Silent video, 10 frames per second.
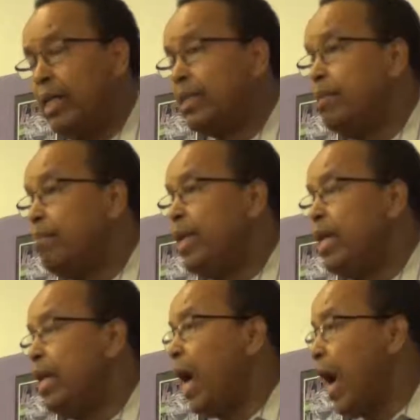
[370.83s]

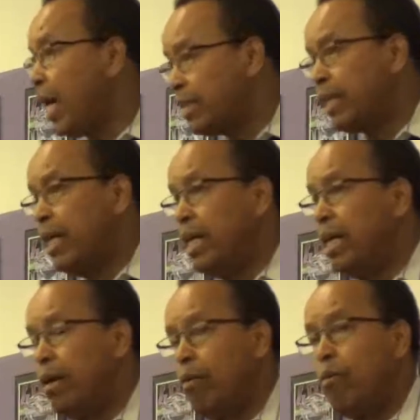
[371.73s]
simply
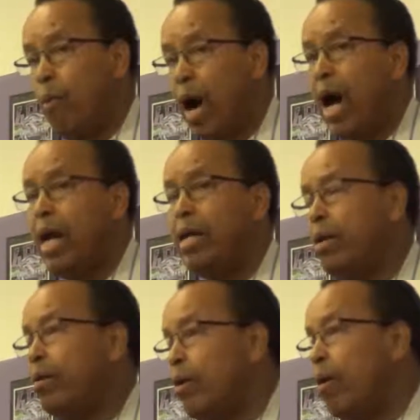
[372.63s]
asking why
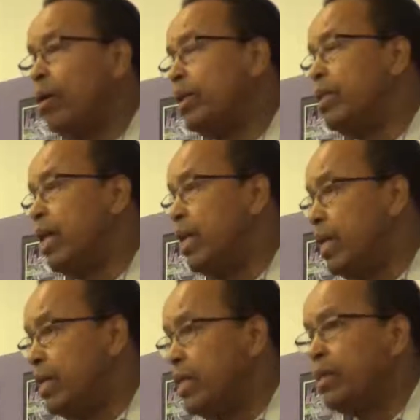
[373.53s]
not the
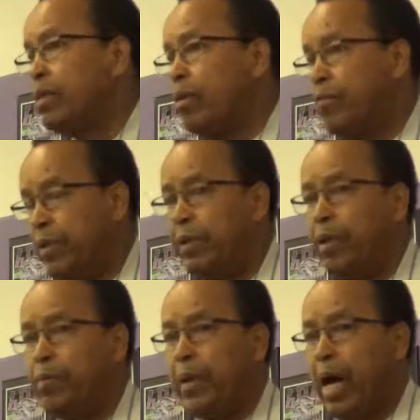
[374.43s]
leaders of
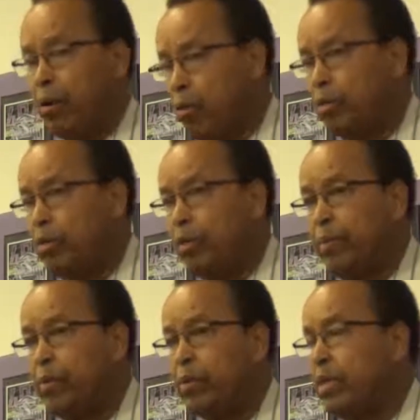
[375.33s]
Ethiopia
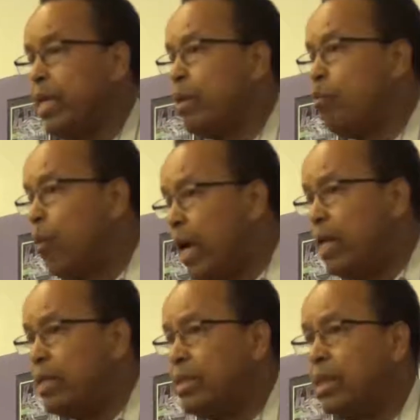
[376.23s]
contribute their
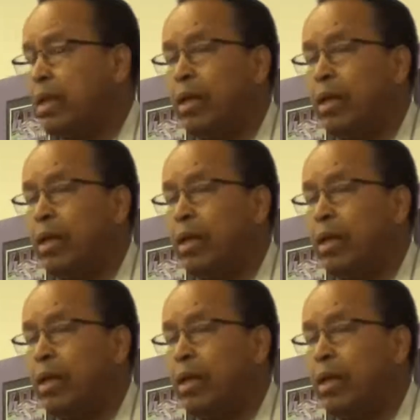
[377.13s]
wealth